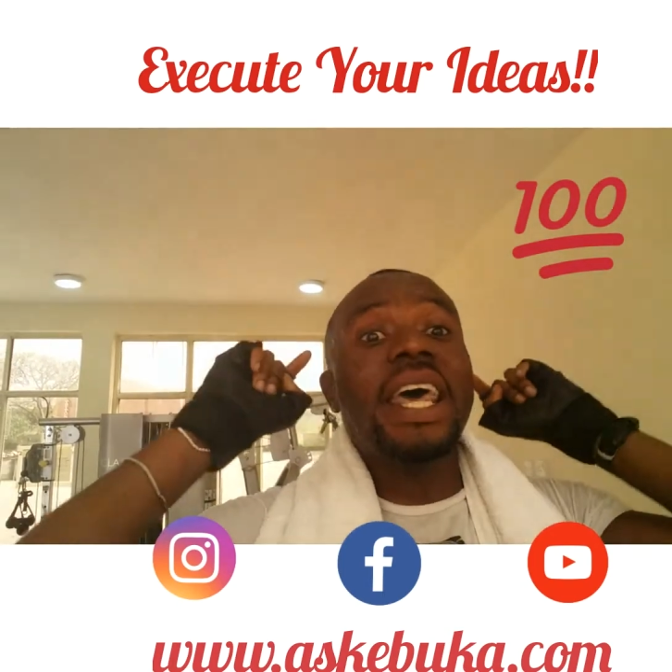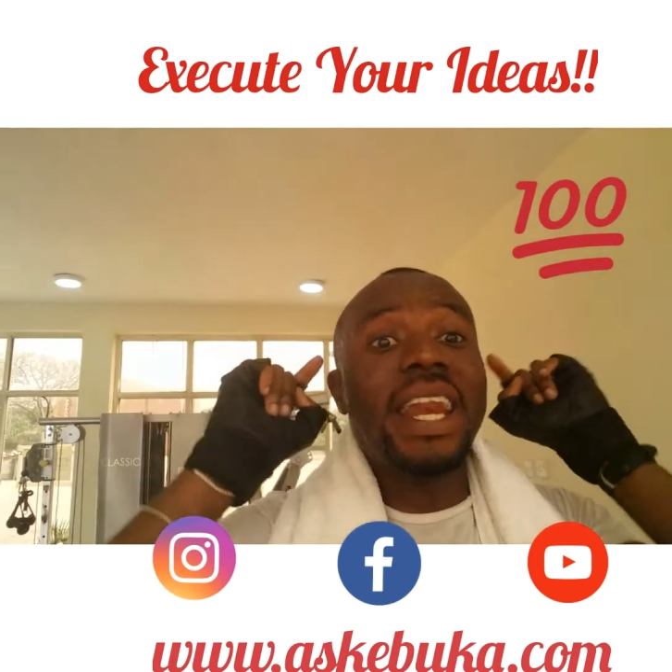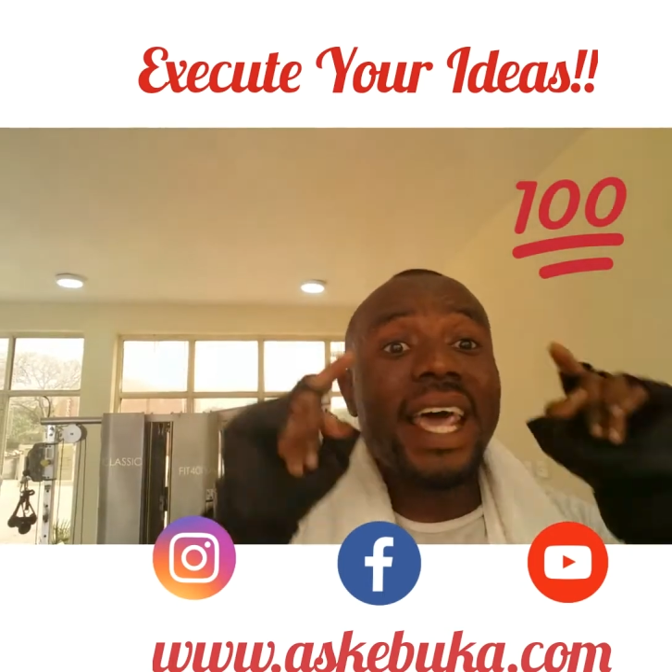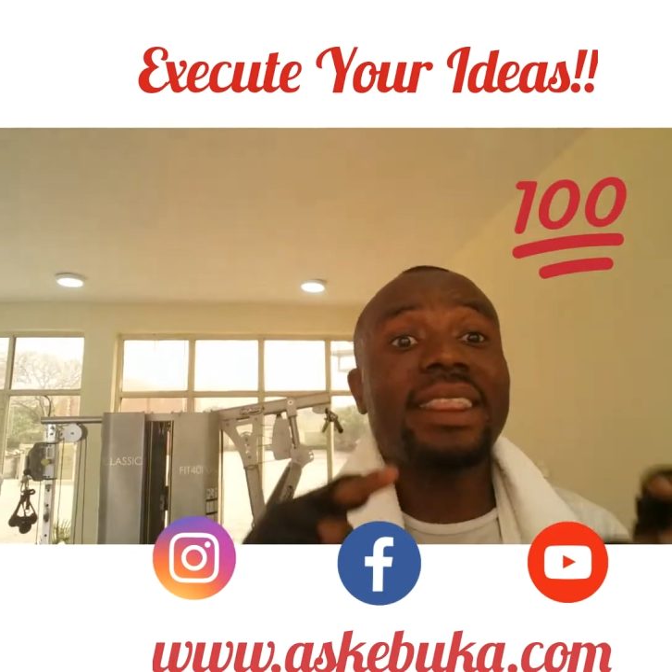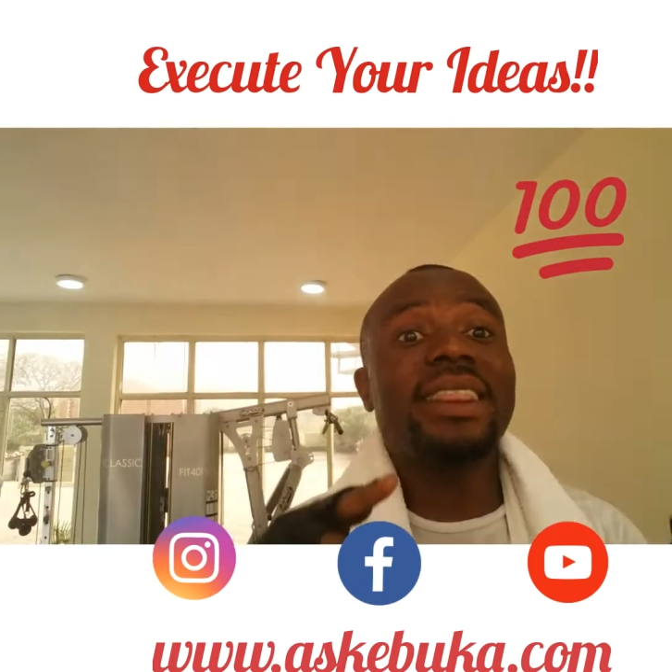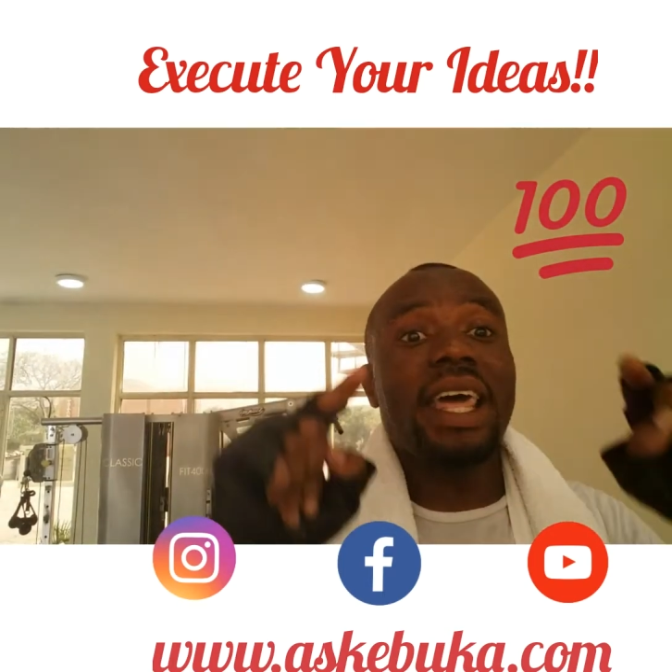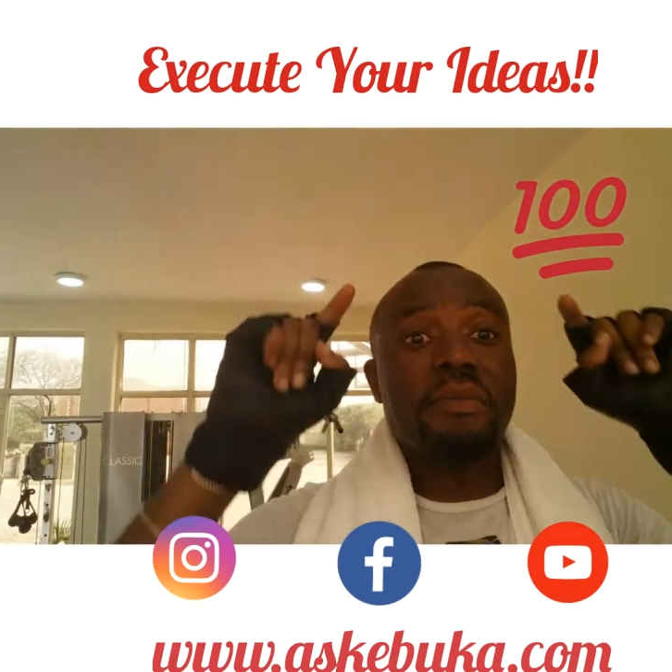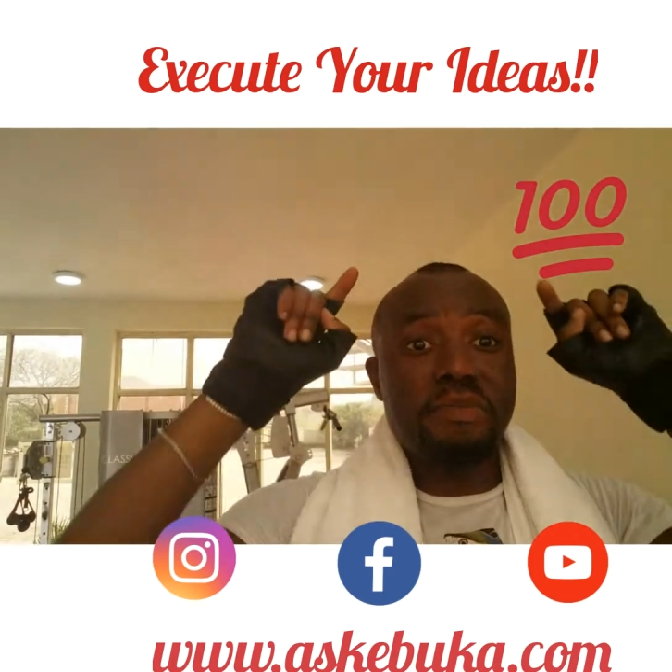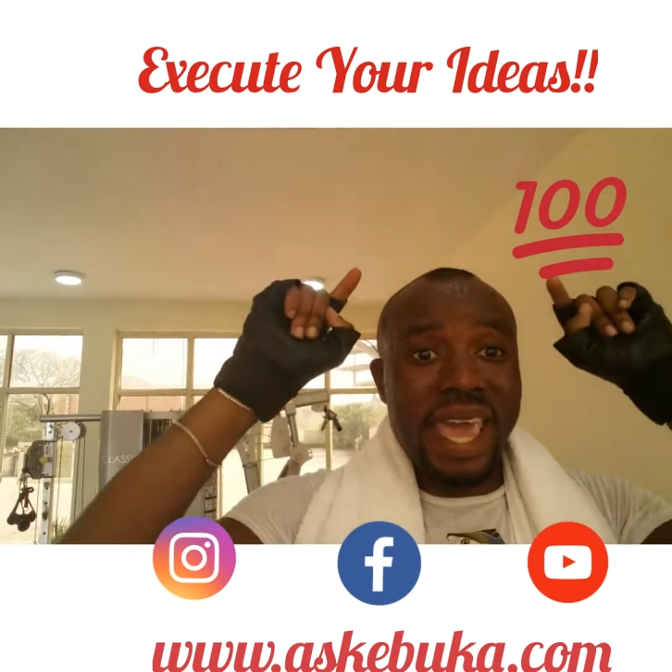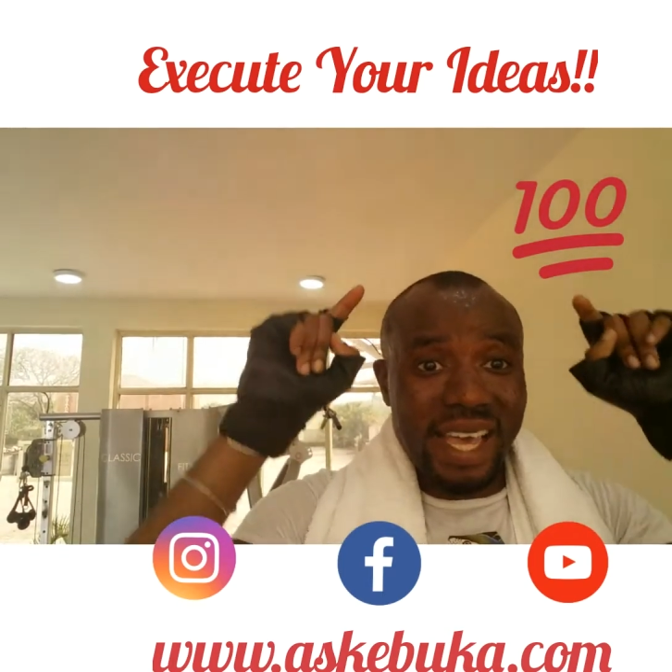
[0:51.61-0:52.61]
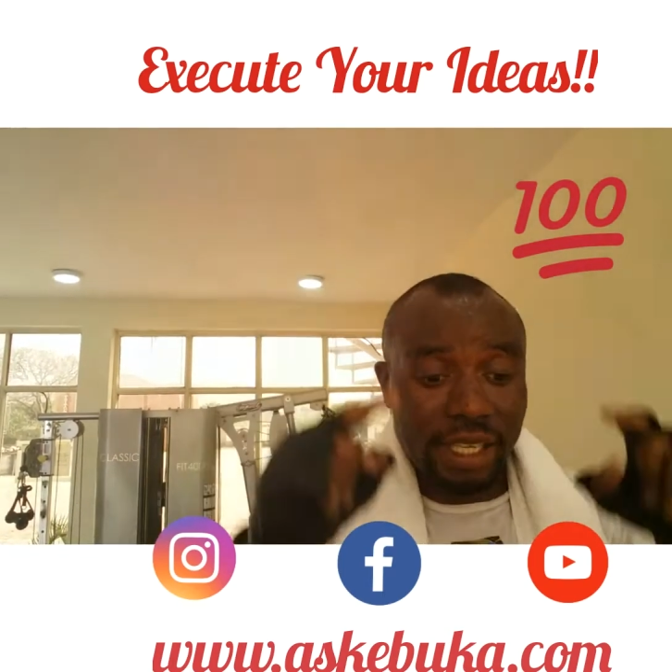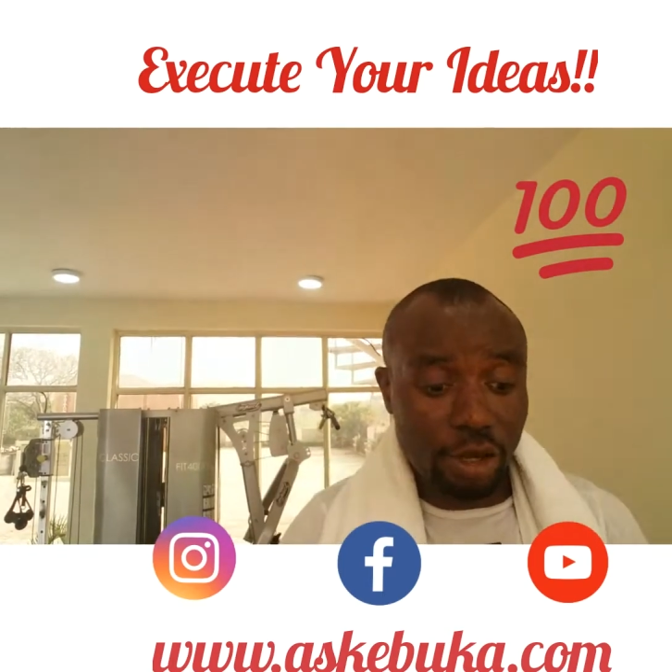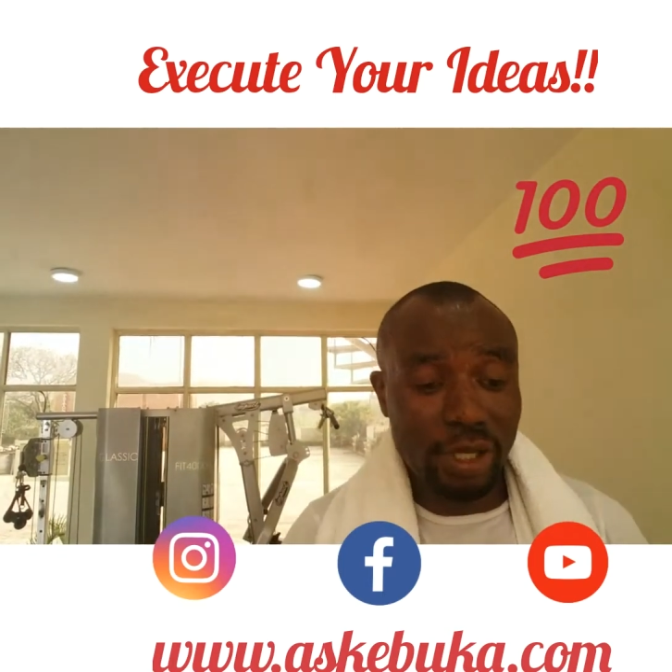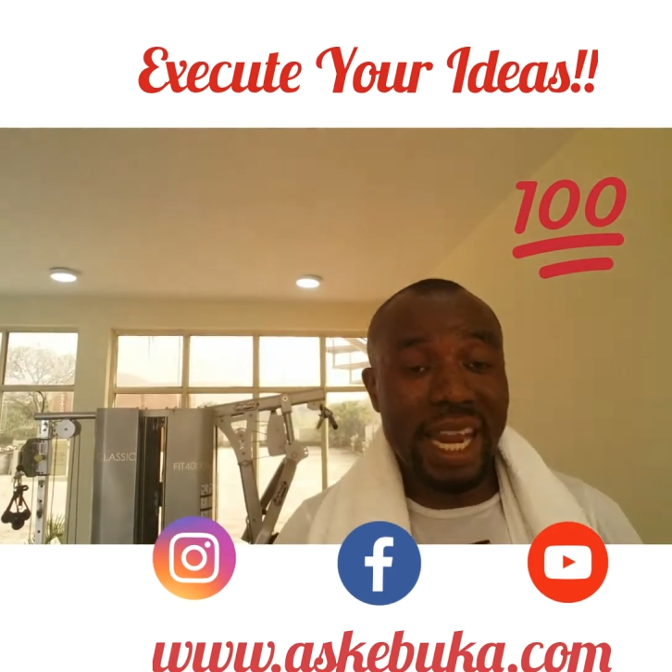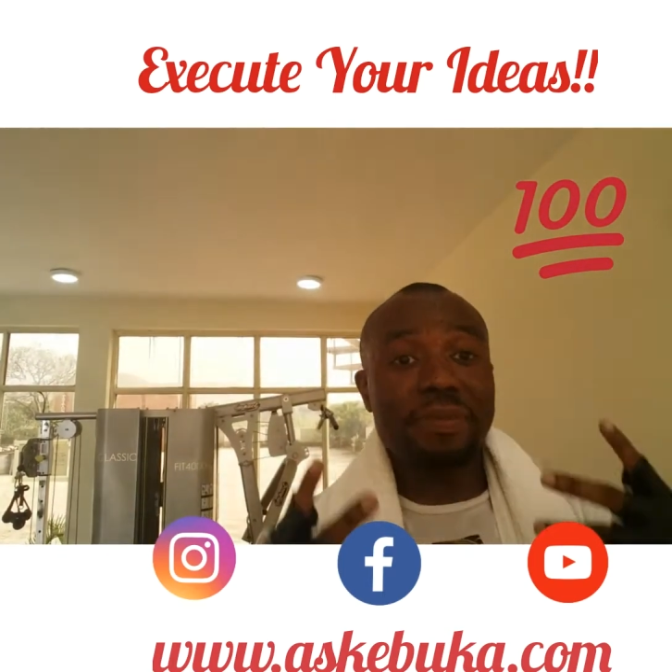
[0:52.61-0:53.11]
let them be executed.